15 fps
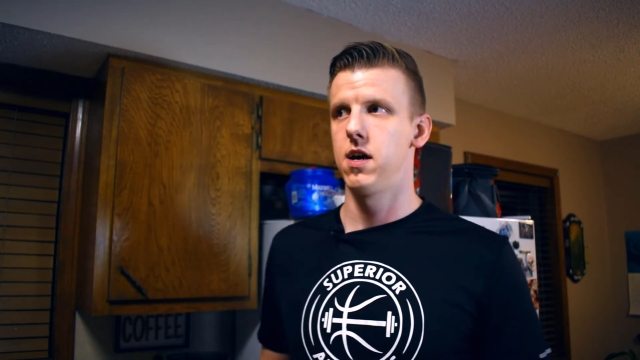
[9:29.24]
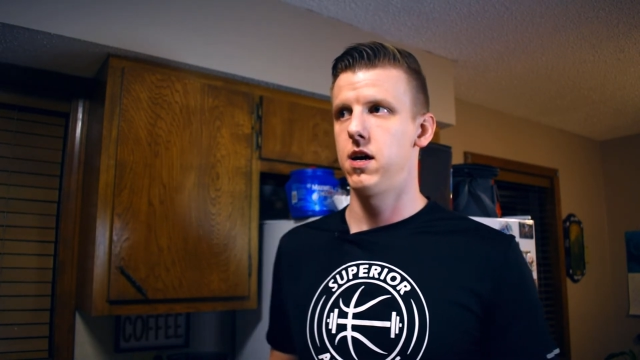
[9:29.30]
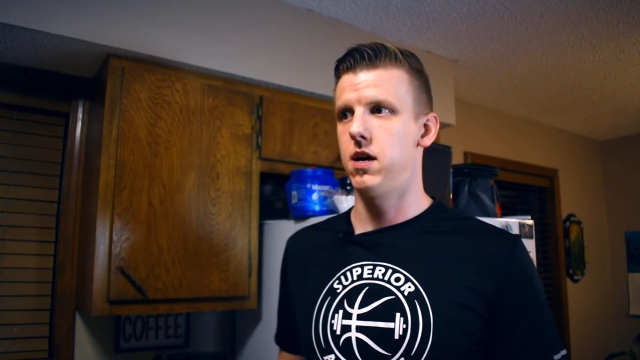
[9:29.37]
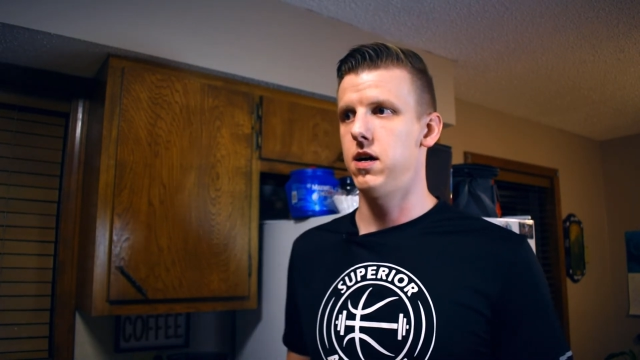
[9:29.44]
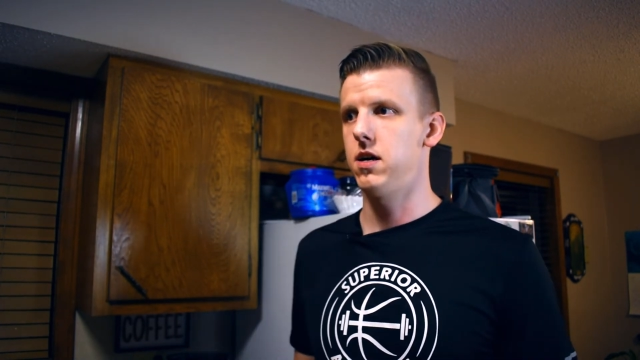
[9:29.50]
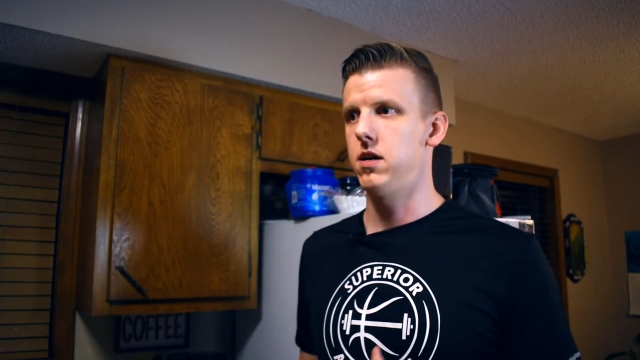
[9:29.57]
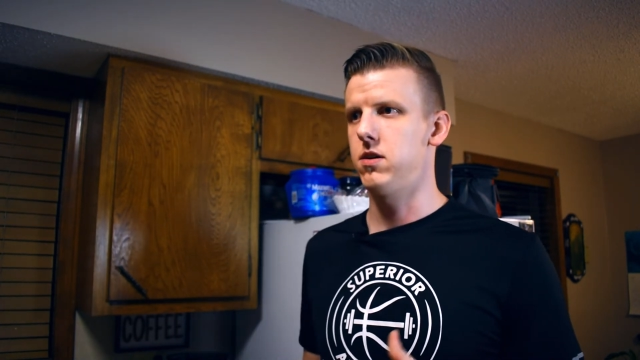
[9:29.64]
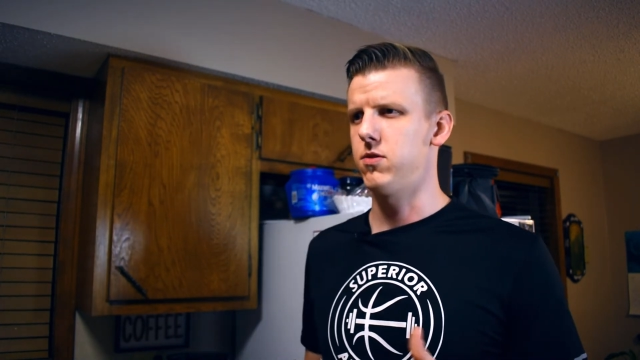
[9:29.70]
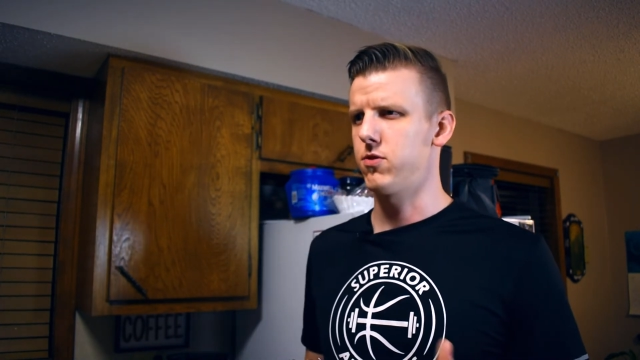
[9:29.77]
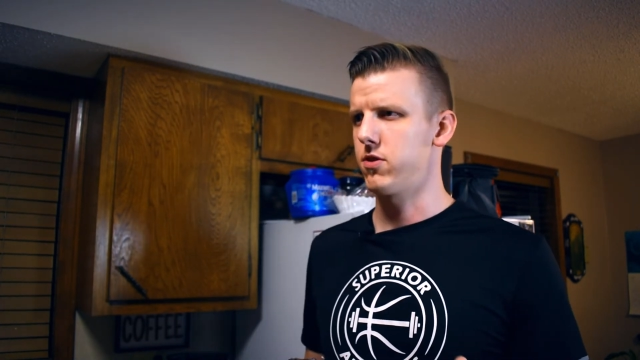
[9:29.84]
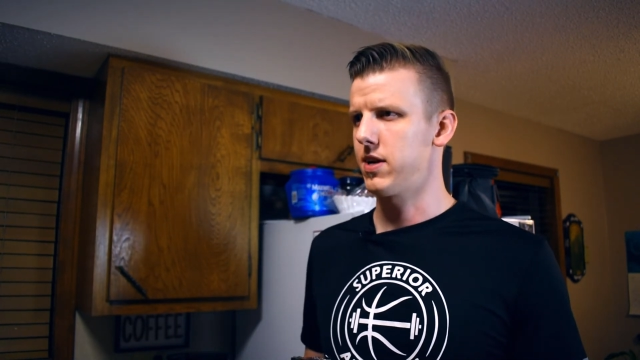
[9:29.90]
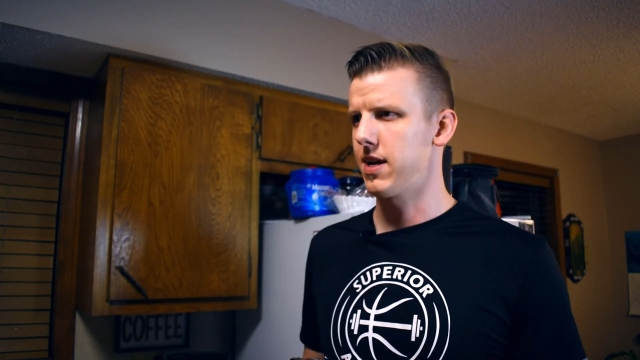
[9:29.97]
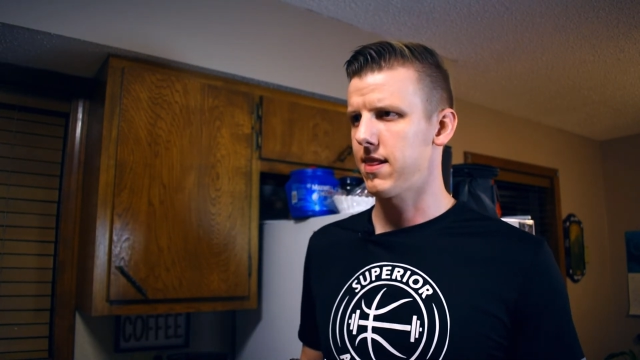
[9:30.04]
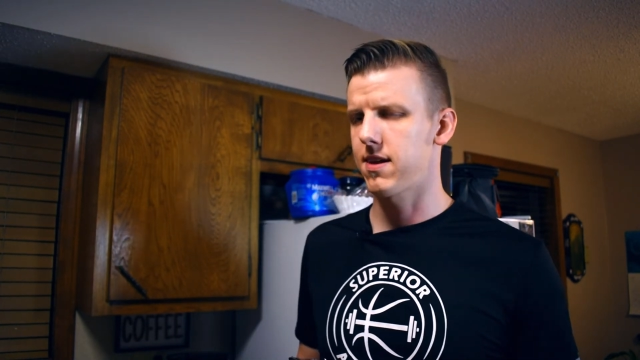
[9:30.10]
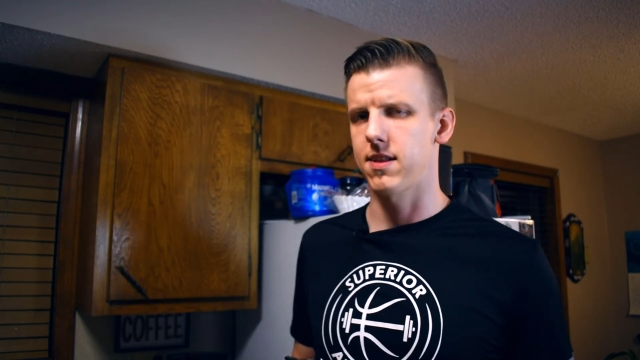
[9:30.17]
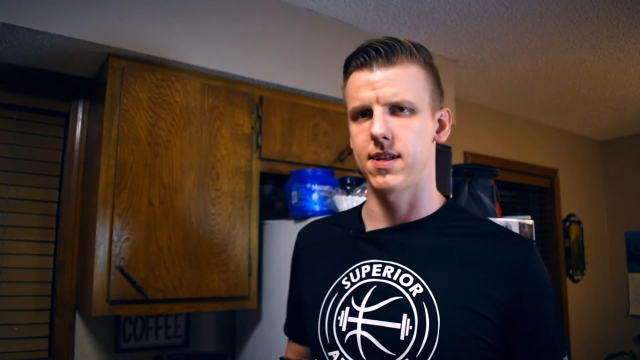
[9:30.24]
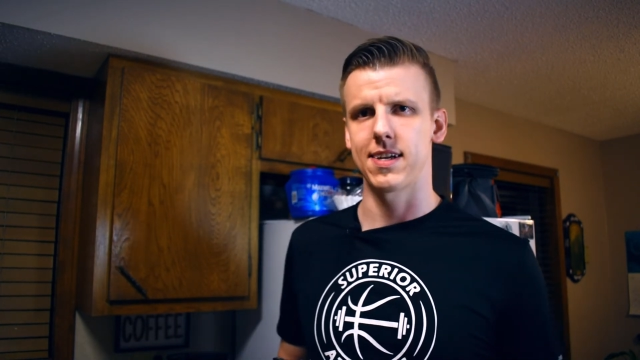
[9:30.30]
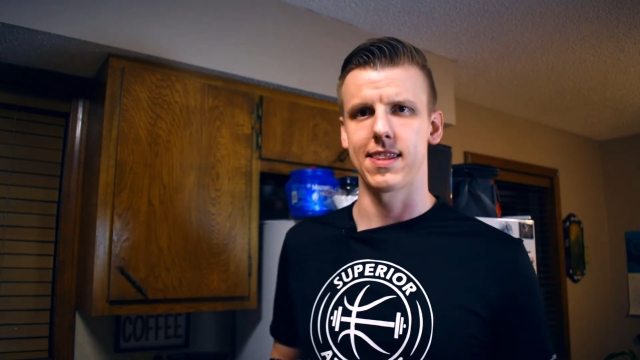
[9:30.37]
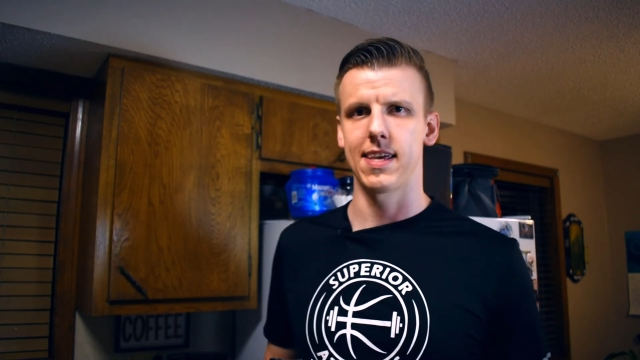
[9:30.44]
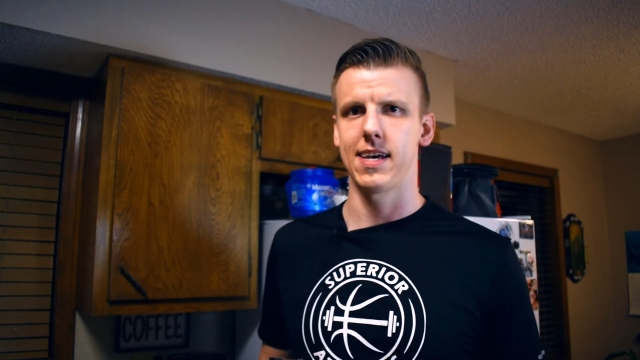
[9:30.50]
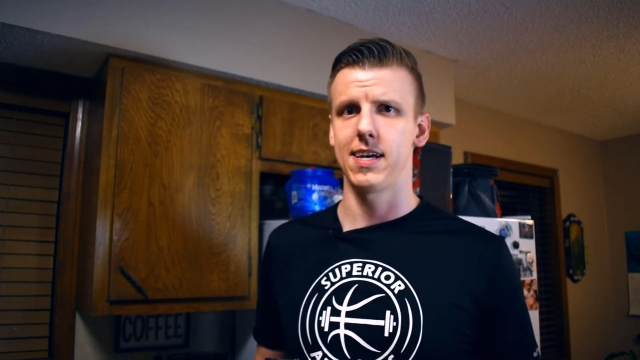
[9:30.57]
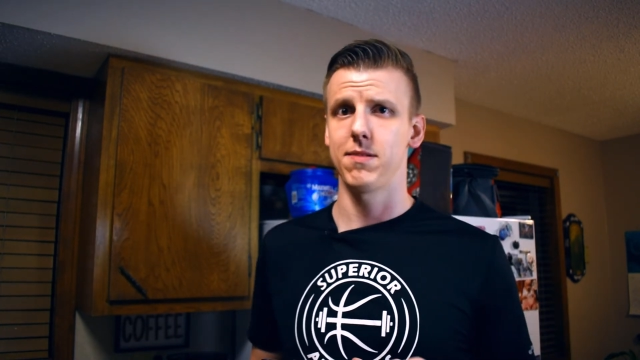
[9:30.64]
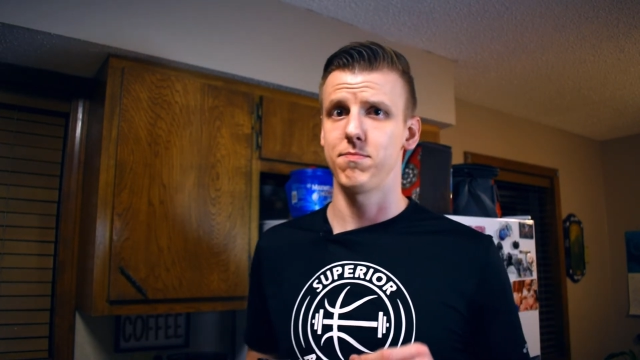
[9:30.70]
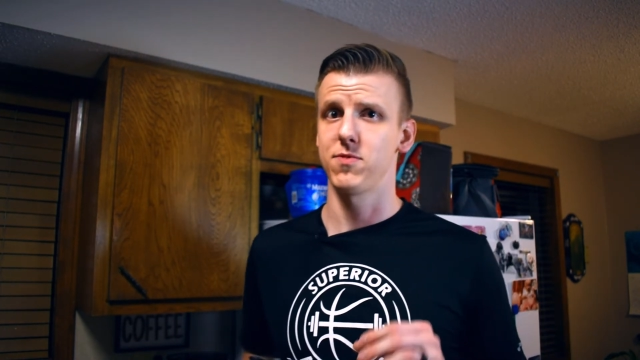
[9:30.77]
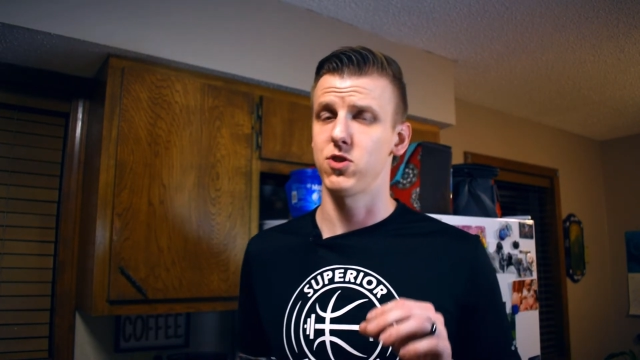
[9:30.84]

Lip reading: or anything like that.